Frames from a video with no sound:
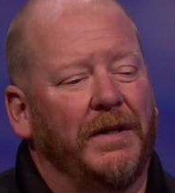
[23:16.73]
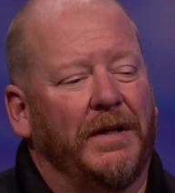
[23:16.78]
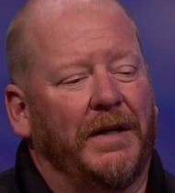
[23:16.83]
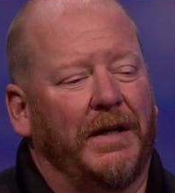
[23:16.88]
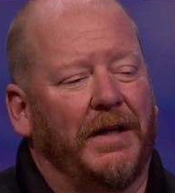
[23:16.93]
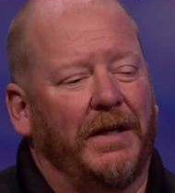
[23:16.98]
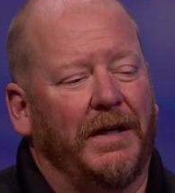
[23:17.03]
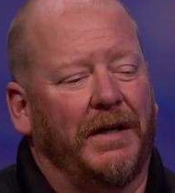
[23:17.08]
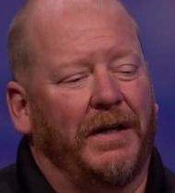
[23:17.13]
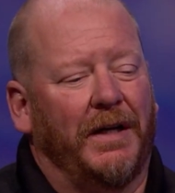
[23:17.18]

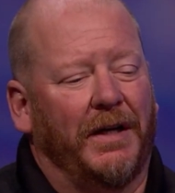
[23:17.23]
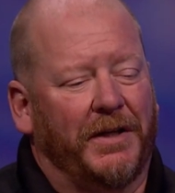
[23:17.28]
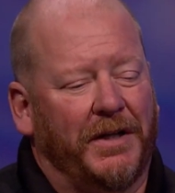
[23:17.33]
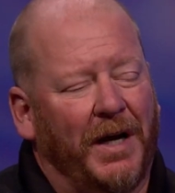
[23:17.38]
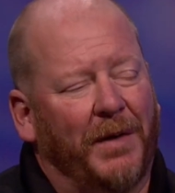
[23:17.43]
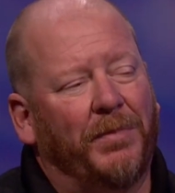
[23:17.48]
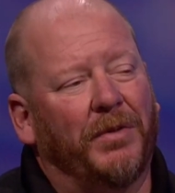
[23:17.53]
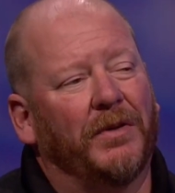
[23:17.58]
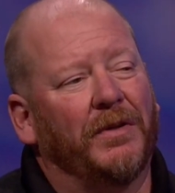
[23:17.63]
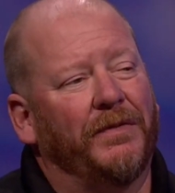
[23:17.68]
a
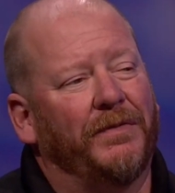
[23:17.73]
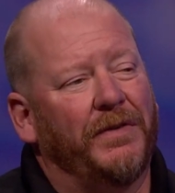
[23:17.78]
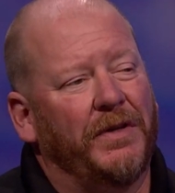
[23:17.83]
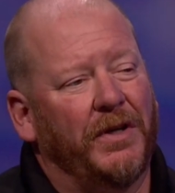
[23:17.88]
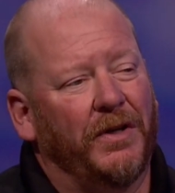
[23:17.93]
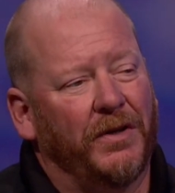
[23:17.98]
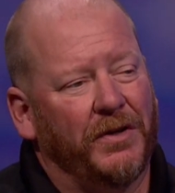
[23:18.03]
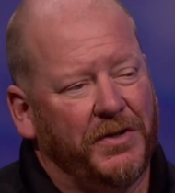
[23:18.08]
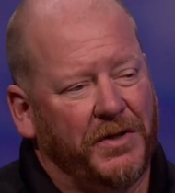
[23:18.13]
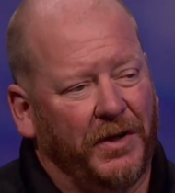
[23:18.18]
couple of
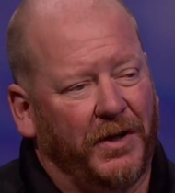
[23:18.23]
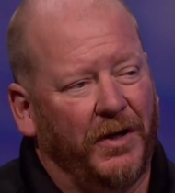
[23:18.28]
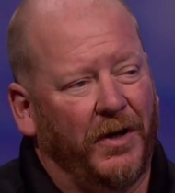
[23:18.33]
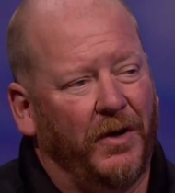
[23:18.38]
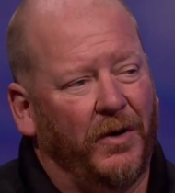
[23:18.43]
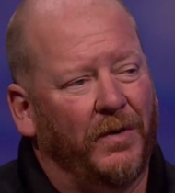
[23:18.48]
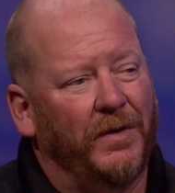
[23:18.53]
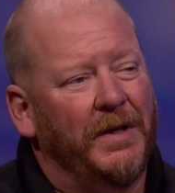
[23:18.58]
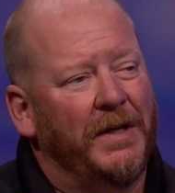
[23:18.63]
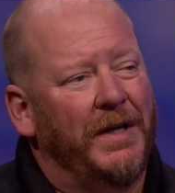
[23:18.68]
years
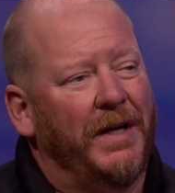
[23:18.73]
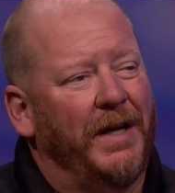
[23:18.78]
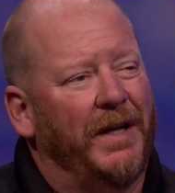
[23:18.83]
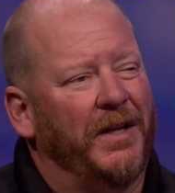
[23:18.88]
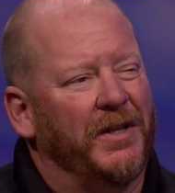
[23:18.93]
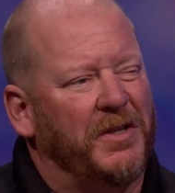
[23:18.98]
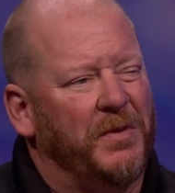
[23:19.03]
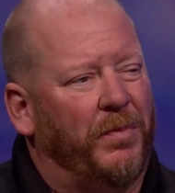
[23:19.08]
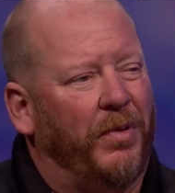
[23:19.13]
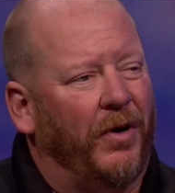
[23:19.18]
ago, and
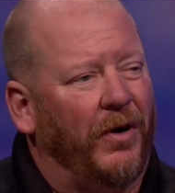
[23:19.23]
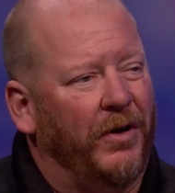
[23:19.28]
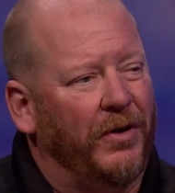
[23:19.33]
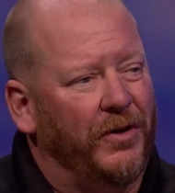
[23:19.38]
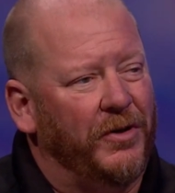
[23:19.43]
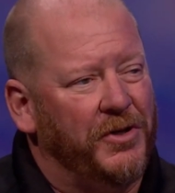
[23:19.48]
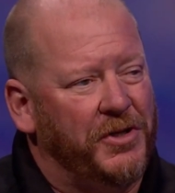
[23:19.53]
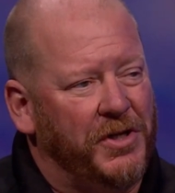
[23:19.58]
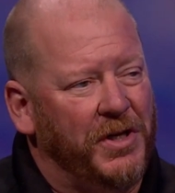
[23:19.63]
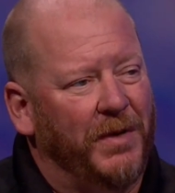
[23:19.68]
it's a
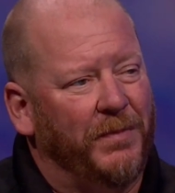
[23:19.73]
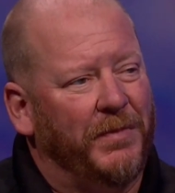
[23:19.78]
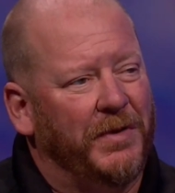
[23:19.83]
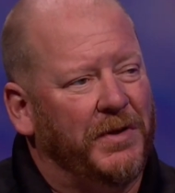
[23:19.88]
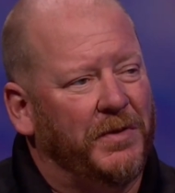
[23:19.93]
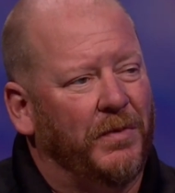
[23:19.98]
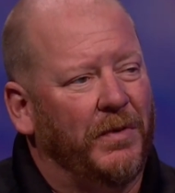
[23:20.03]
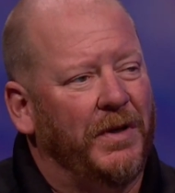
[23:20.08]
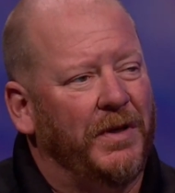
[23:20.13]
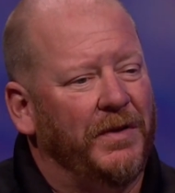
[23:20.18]
partnership
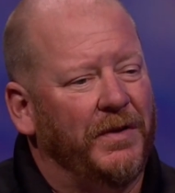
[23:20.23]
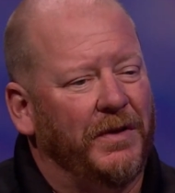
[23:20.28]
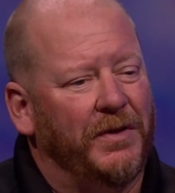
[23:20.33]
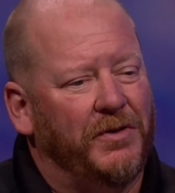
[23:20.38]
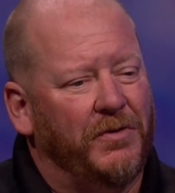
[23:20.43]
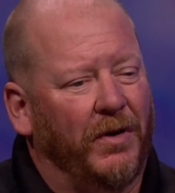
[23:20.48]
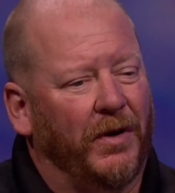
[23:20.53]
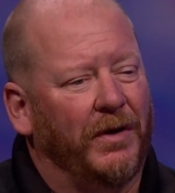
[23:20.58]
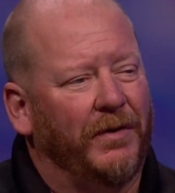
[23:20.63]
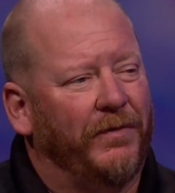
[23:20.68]
between the
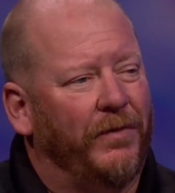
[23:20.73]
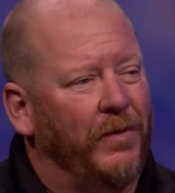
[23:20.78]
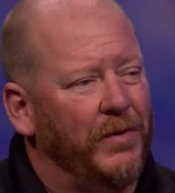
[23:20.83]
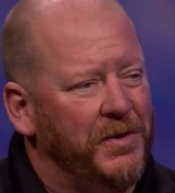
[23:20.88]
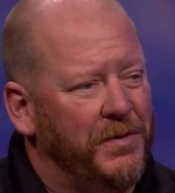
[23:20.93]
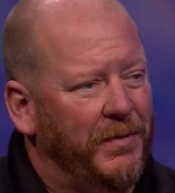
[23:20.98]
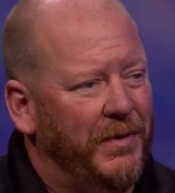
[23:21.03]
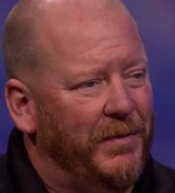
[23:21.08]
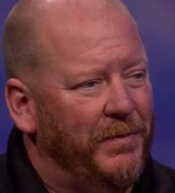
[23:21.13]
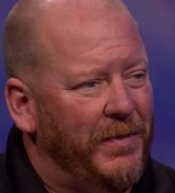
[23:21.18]
Drug
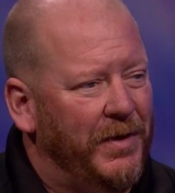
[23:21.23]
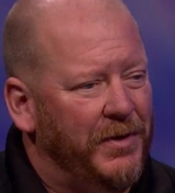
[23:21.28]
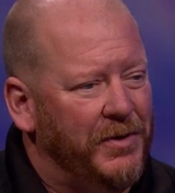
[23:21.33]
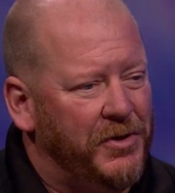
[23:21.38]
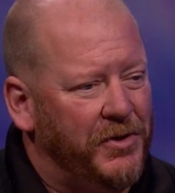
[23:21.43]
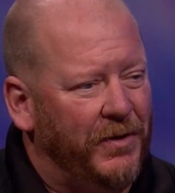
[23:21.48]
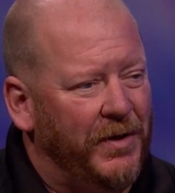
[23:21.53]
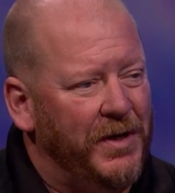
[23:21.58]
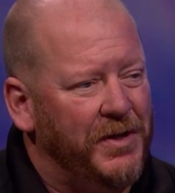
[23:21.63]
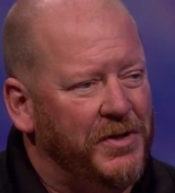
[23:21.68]
Enforcement
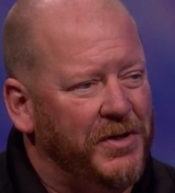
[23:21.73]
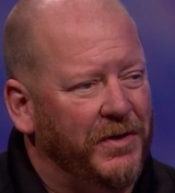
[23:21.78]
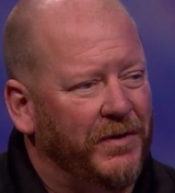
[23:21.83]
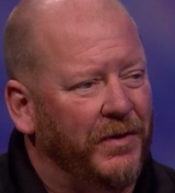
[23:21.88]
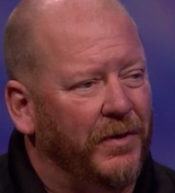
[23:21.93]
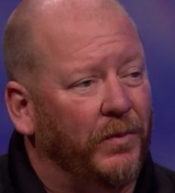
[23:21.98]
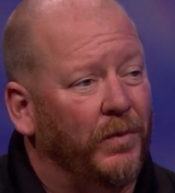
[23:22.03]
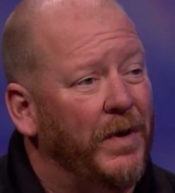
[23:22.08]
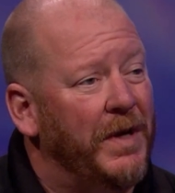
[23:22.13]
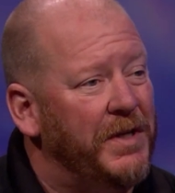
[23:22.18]
Administration,
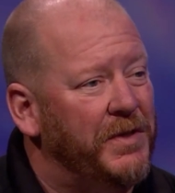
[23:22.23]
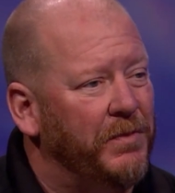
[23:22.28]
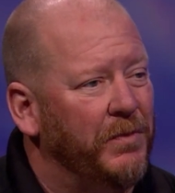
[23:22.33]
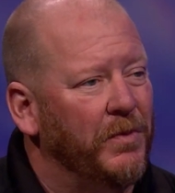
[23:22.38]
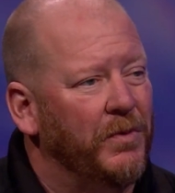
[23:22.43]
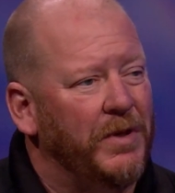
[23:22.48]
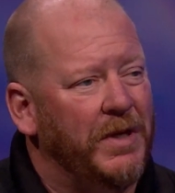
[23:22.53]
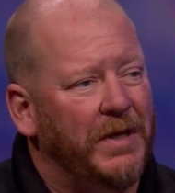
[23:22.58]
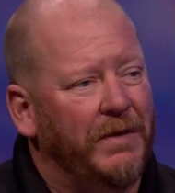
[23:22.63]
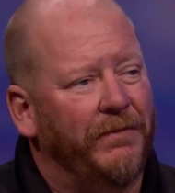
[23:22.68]
the Race
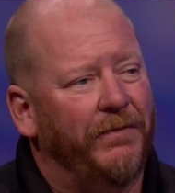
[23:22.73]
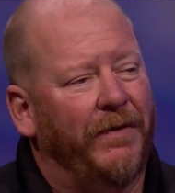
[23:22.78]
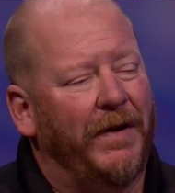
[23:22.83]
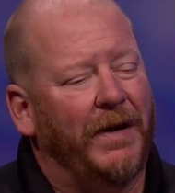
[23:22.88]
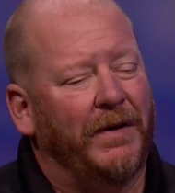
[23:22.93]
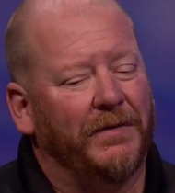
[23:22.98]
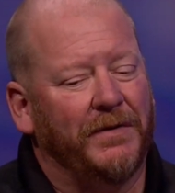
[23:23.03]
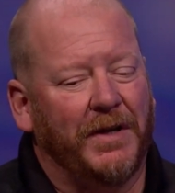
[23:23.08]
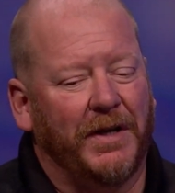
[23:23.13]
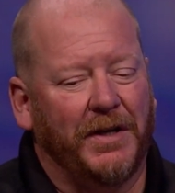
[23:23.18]
Routine
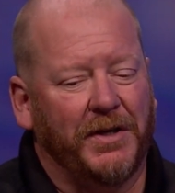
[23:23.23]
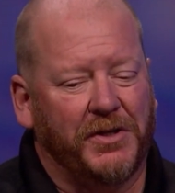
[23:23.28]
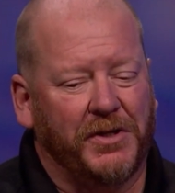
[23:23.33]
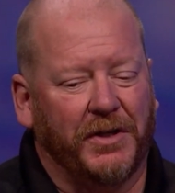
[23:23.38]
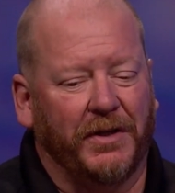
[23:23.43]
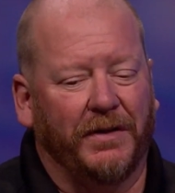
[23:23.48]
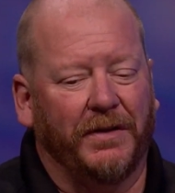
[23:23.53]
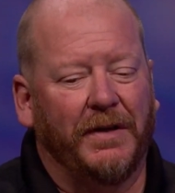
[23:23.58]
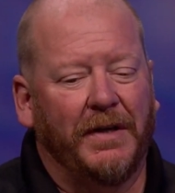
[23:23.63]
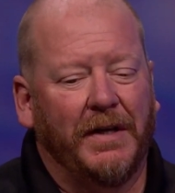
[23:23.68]

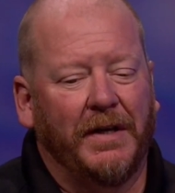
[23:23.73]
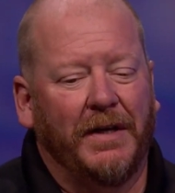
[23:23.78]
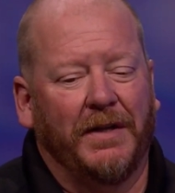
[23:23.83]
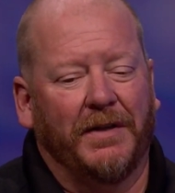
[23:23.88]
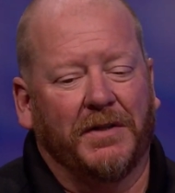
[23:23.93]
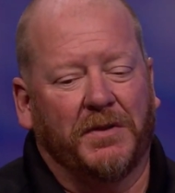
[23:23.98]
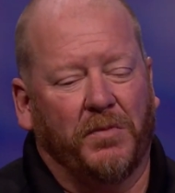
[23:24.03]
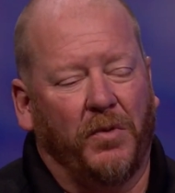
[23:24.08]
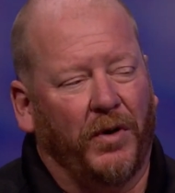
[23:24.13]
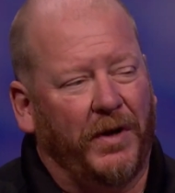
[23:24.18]
Foundation,
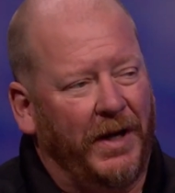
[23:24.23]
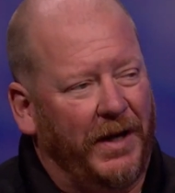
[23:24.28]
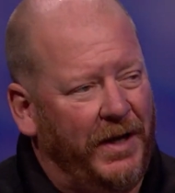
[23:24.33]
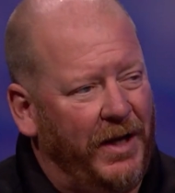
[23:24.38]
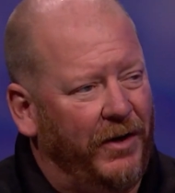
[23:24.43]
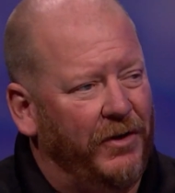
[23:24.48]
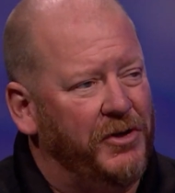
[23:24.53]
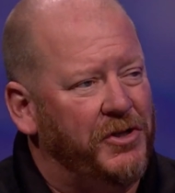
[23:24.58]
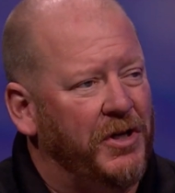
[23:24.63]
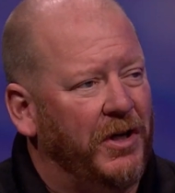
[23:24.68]
Spokane
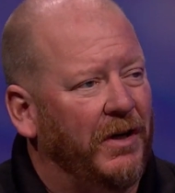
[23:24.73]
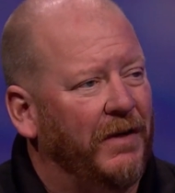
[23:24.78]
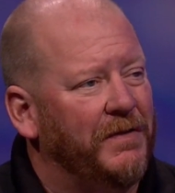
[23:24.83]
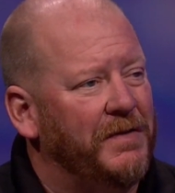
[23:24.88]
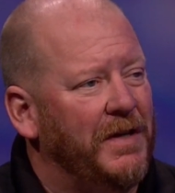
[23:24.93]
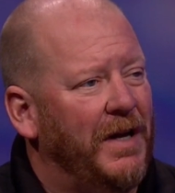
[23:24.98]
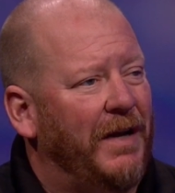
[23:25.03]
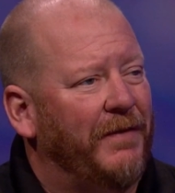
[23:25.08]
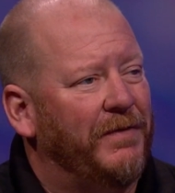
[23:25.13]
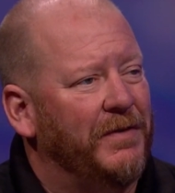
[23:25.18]
County Sheriff's
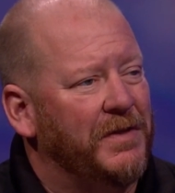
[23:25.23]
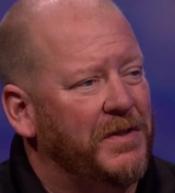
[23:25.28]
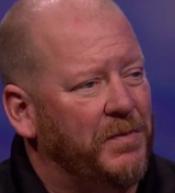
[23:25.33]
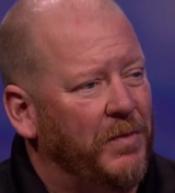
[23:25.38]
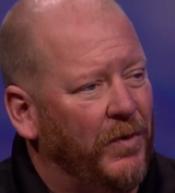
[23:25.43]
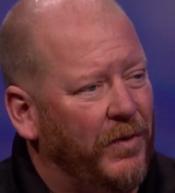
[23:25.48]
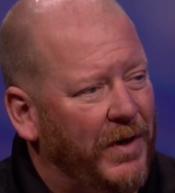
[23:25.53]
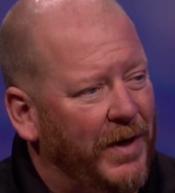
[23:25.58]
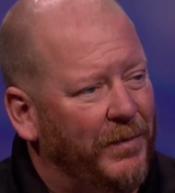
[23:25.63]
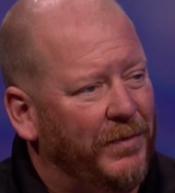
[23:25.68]
Office,
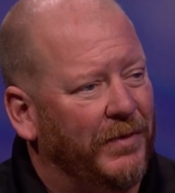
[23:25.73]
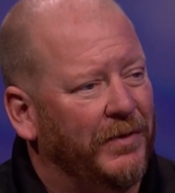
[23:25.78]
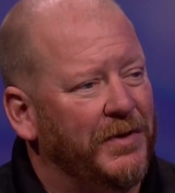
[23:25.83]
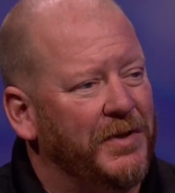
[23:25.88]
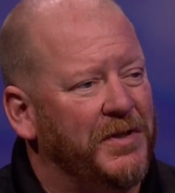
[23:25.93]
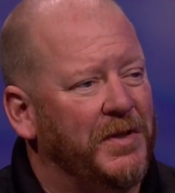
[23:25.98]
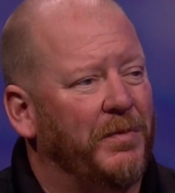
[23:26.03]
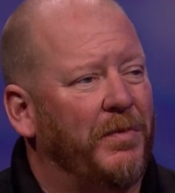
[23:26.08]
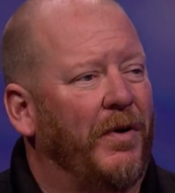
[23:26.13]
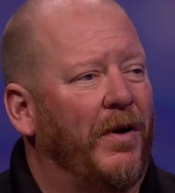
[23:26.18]
Spokane
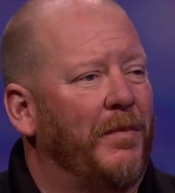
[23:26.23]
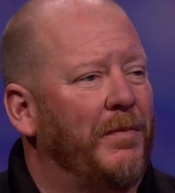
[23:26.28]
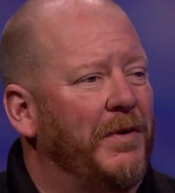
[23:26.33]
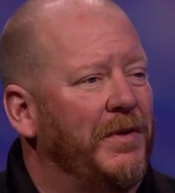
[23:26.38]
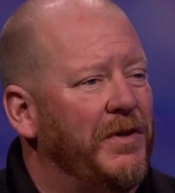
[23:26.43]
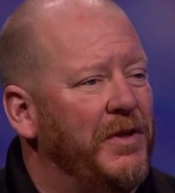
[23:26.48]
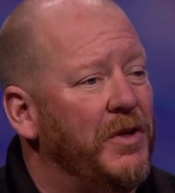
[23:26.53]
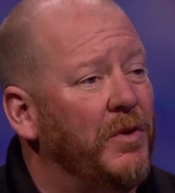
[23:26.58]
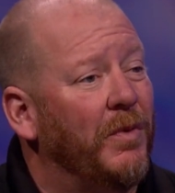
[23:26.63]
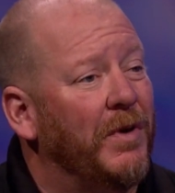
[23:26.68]
Police Department,
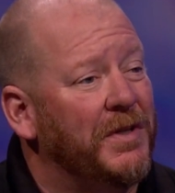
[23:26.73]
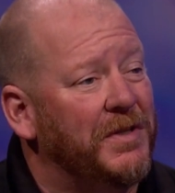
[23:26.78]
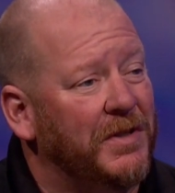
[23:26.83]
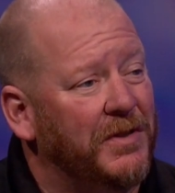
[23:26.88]
and the U.S.